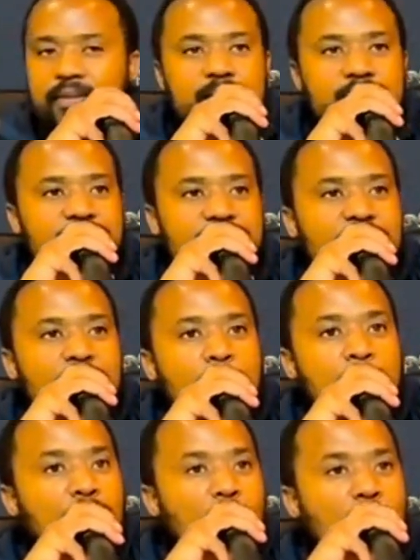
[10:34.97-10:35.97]
Because
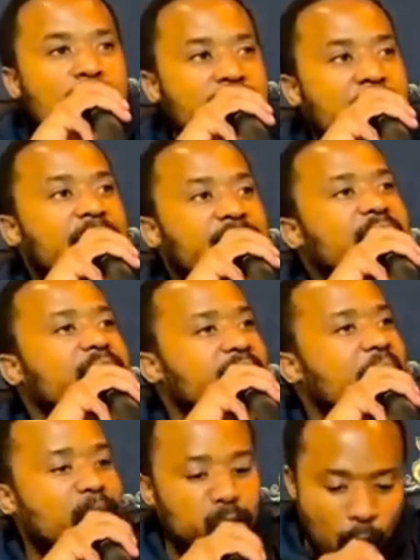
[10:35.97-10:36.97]
they did try to
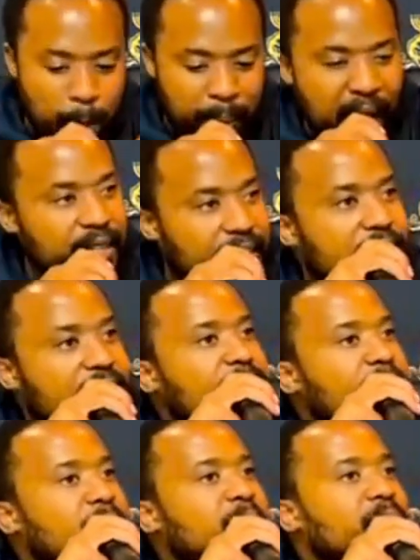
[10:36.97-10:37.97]
apply this.
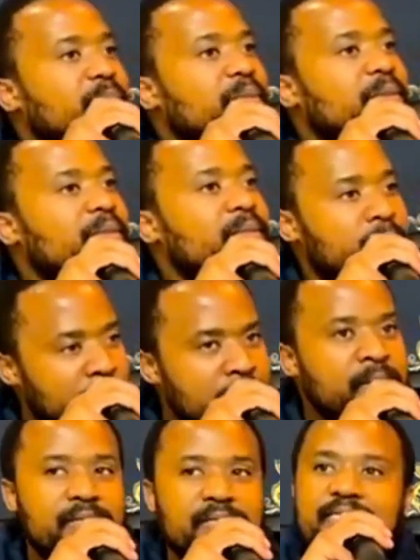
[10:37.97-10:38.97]
Mm -hmm.
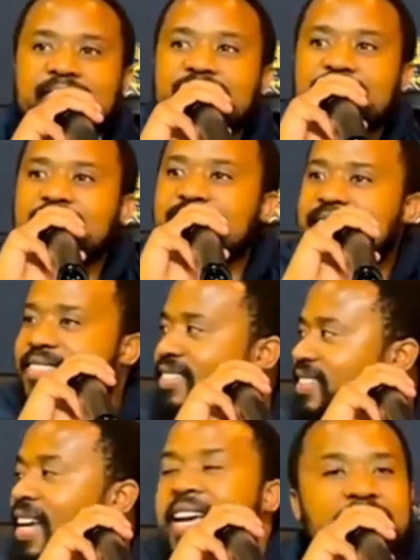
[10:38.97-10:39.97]
They
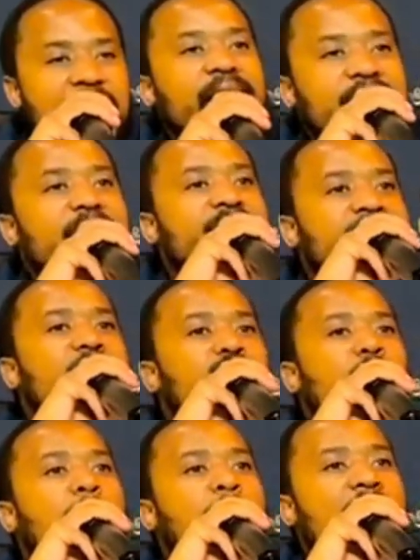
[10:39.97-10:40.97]
did try to apply
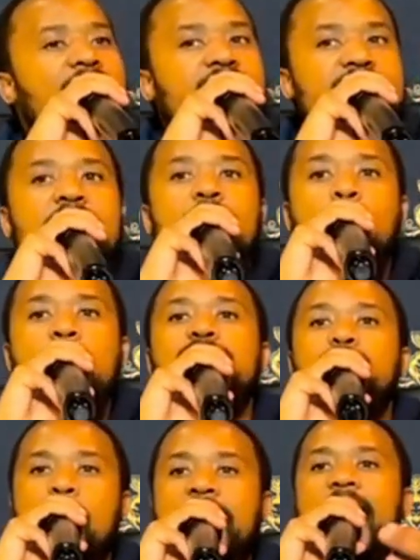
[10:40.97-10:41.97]
this, which when I
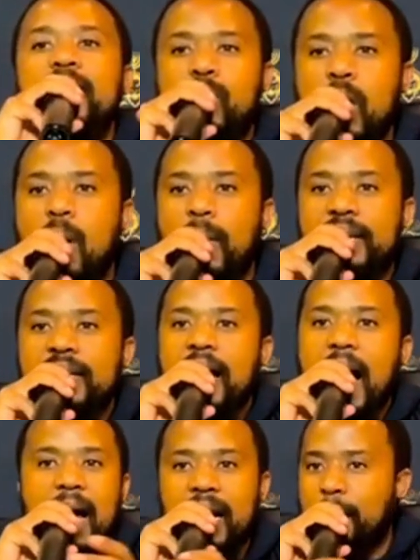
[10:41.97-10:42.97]
saw it, I like,
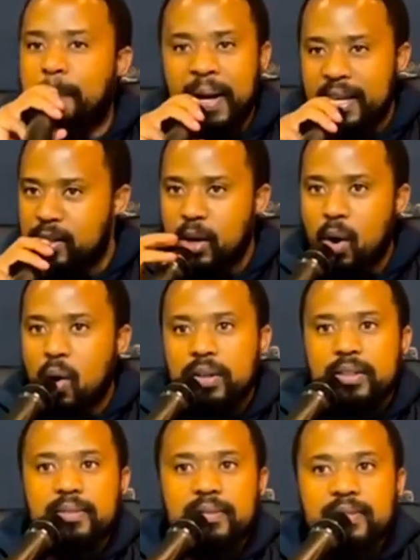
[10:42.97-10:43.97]
praise the Lord.
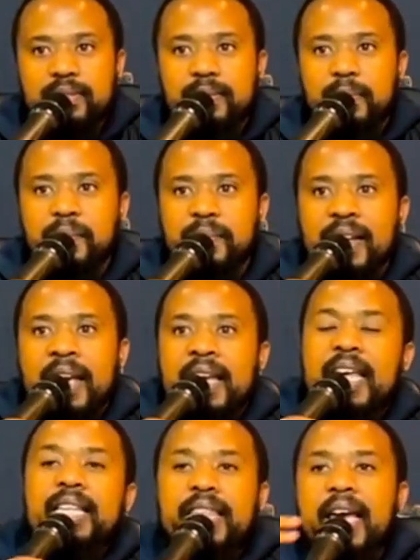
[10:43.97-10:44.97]
The thing
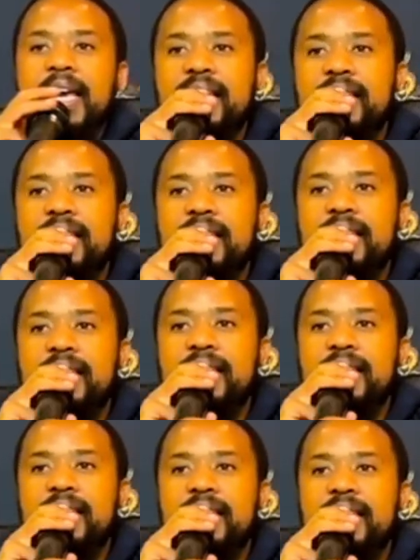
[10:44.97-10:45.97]
is, the Lord has not come
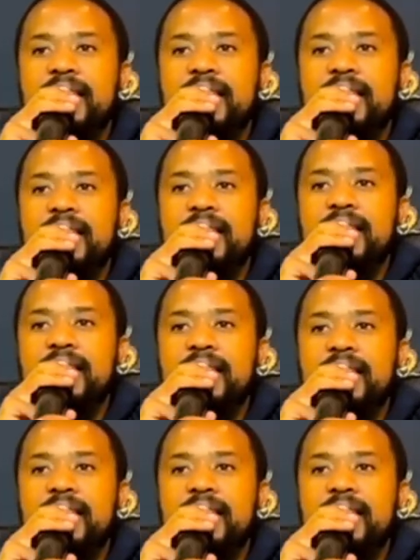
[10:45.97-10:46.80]
in yet because he's not